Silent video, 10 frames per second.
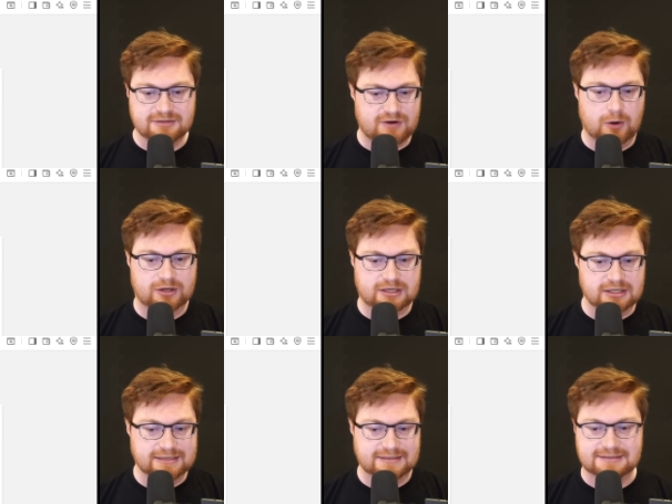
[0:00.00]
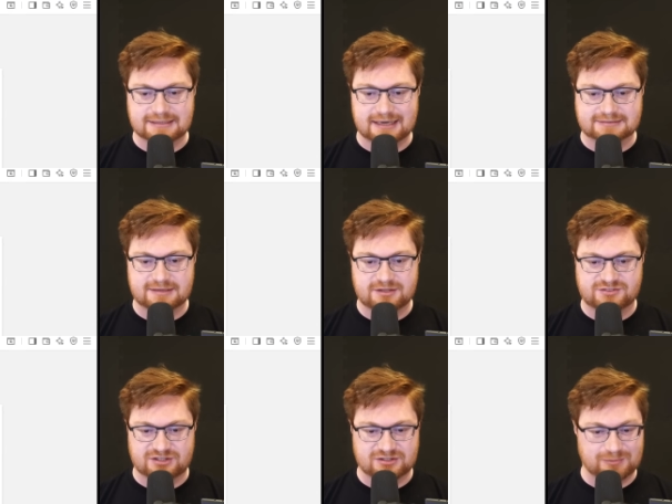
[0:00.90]
If I were to click and connect to
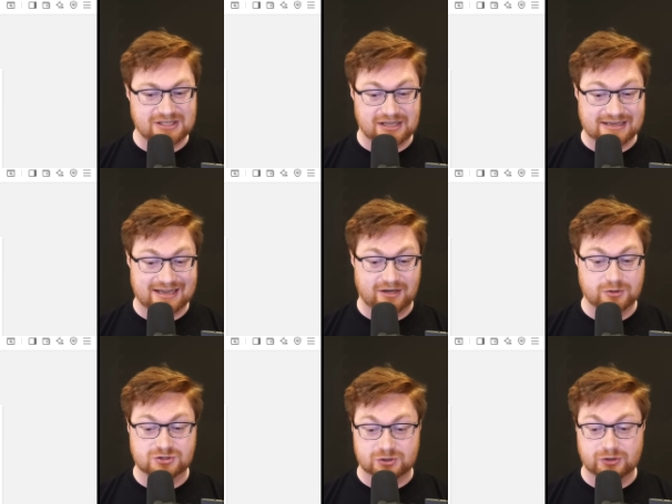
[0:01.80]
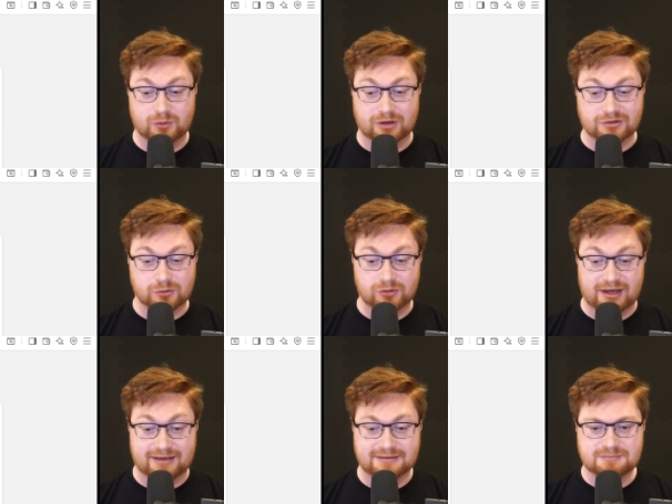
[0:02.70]
this, it'll be like, hey, are you sure you want to do
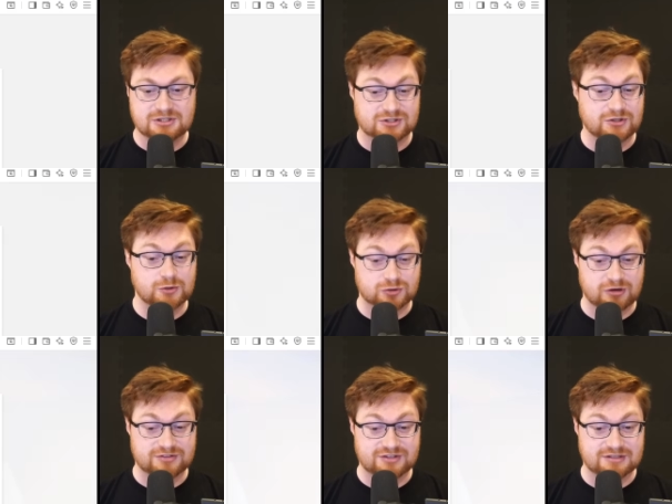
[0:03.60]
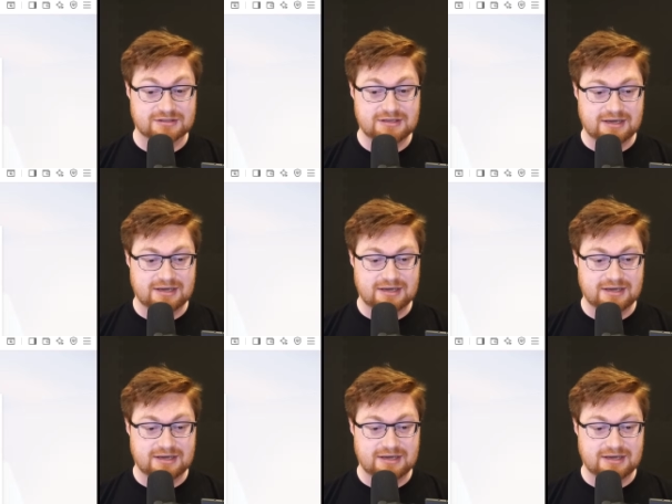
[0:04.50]
that? Make sure you trust it.